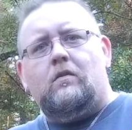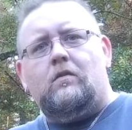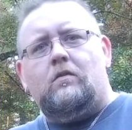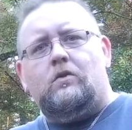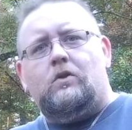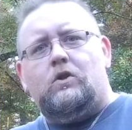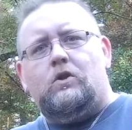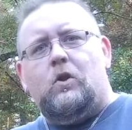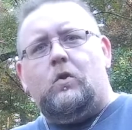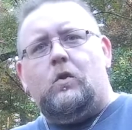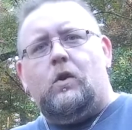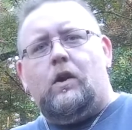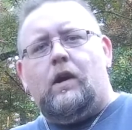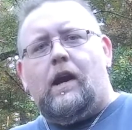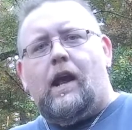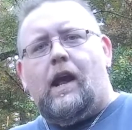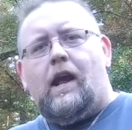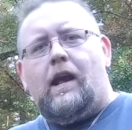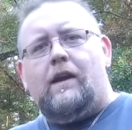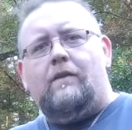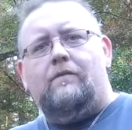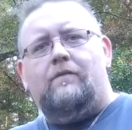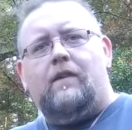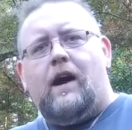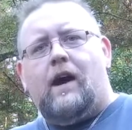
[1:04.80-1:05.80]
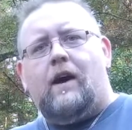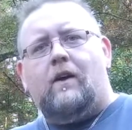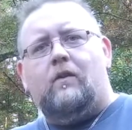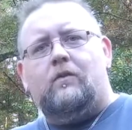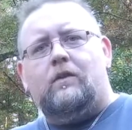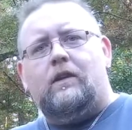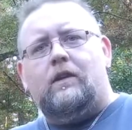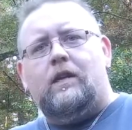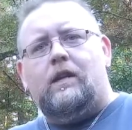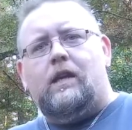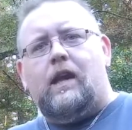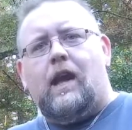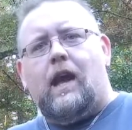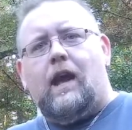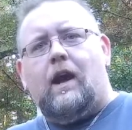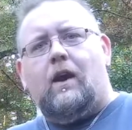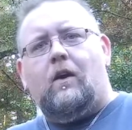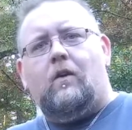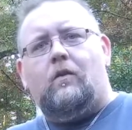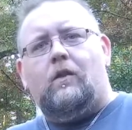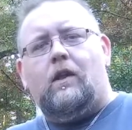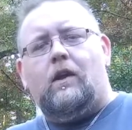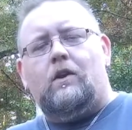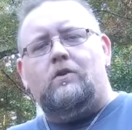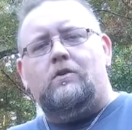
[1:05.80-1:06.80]
doing a vinyl
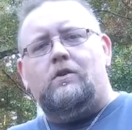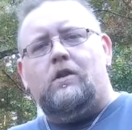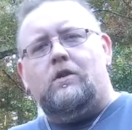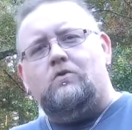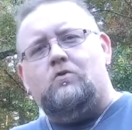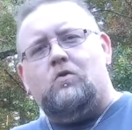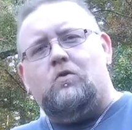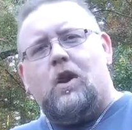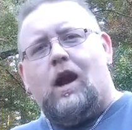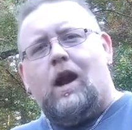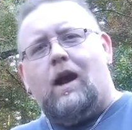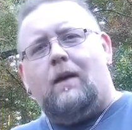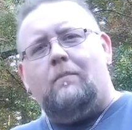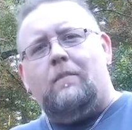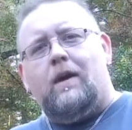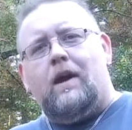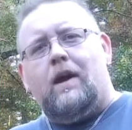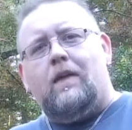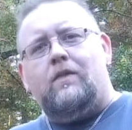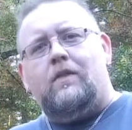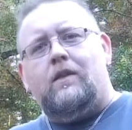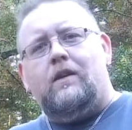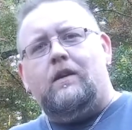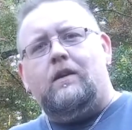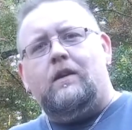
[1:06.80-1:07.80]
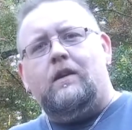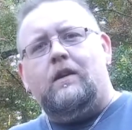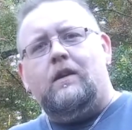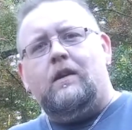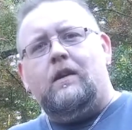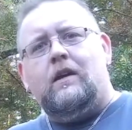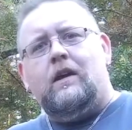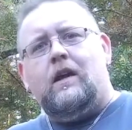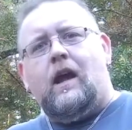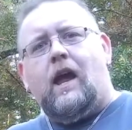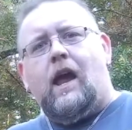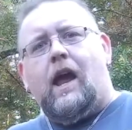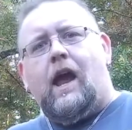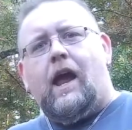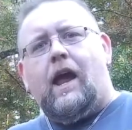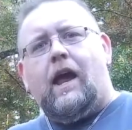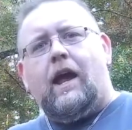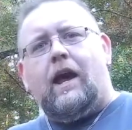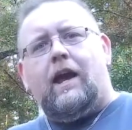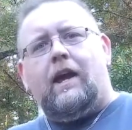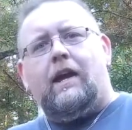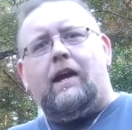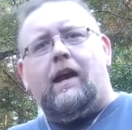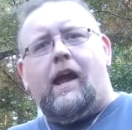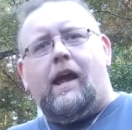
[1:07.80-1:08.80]
decal. There's a dry method
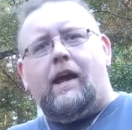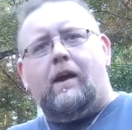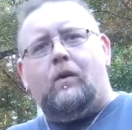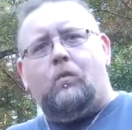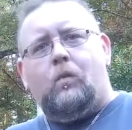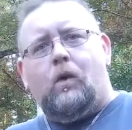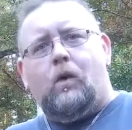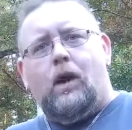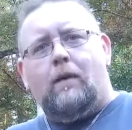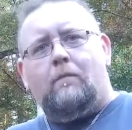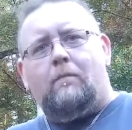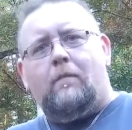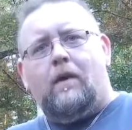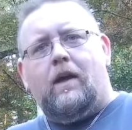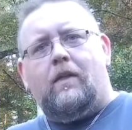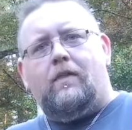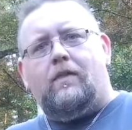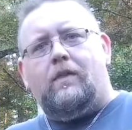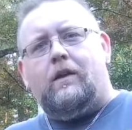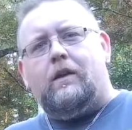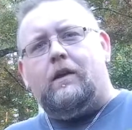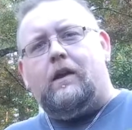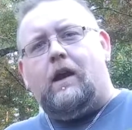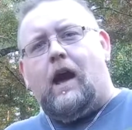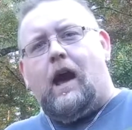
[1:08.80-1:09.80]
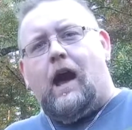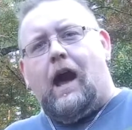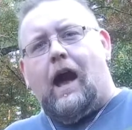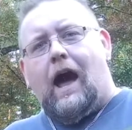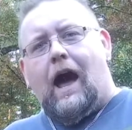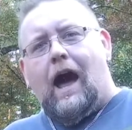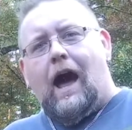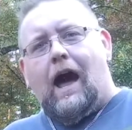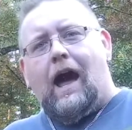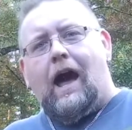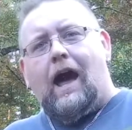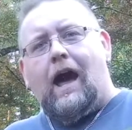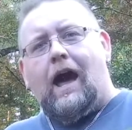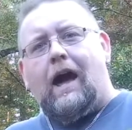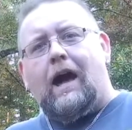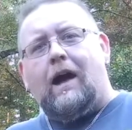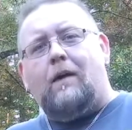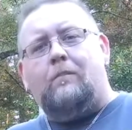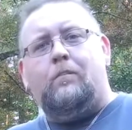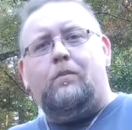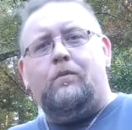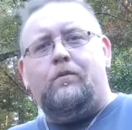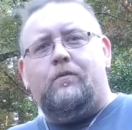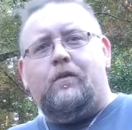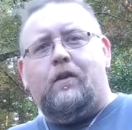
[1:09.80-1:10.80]
and a wet method. I
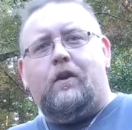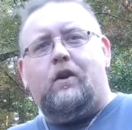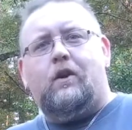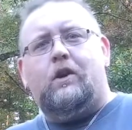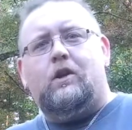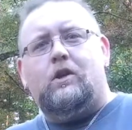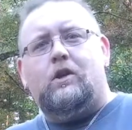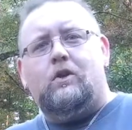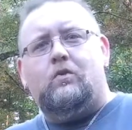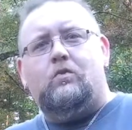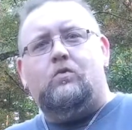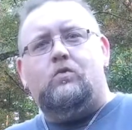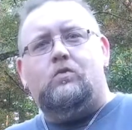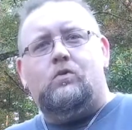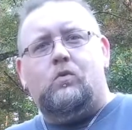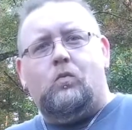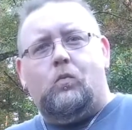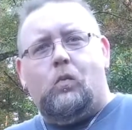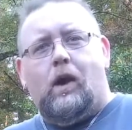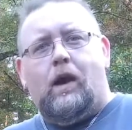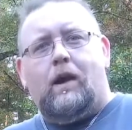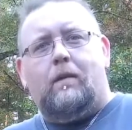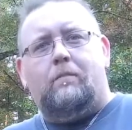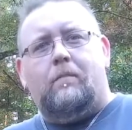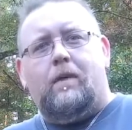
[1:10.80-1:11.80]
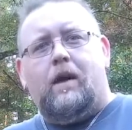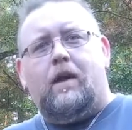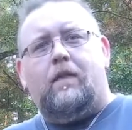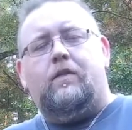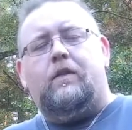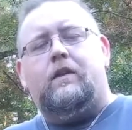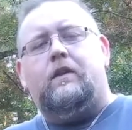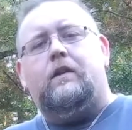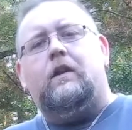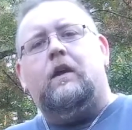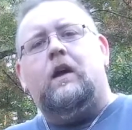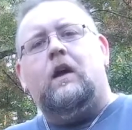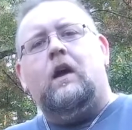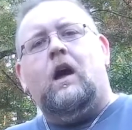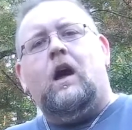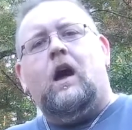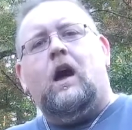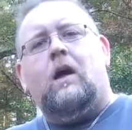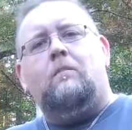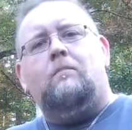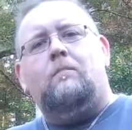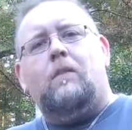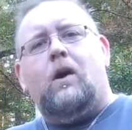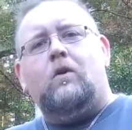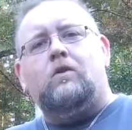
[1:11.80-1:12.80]
prefer to use the wet method,
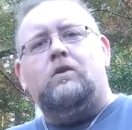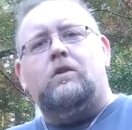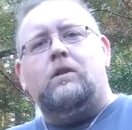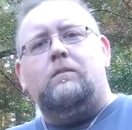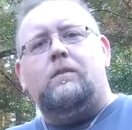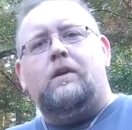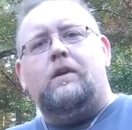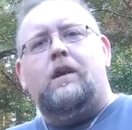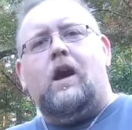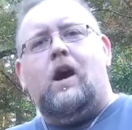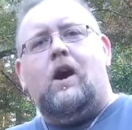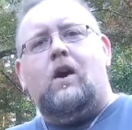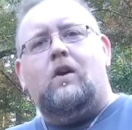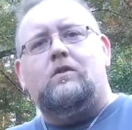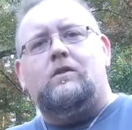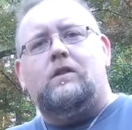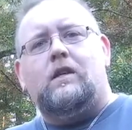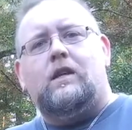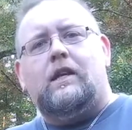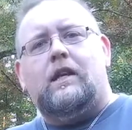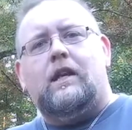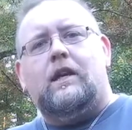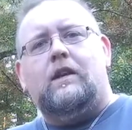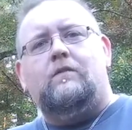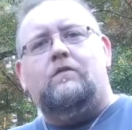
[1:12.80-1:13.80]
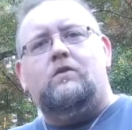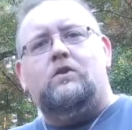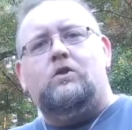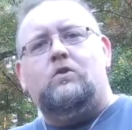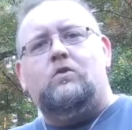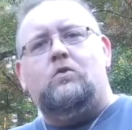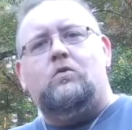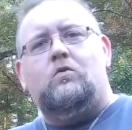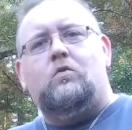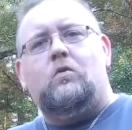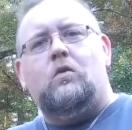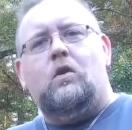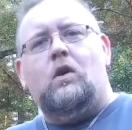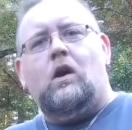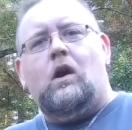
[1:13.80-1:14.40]
mostly because it gives you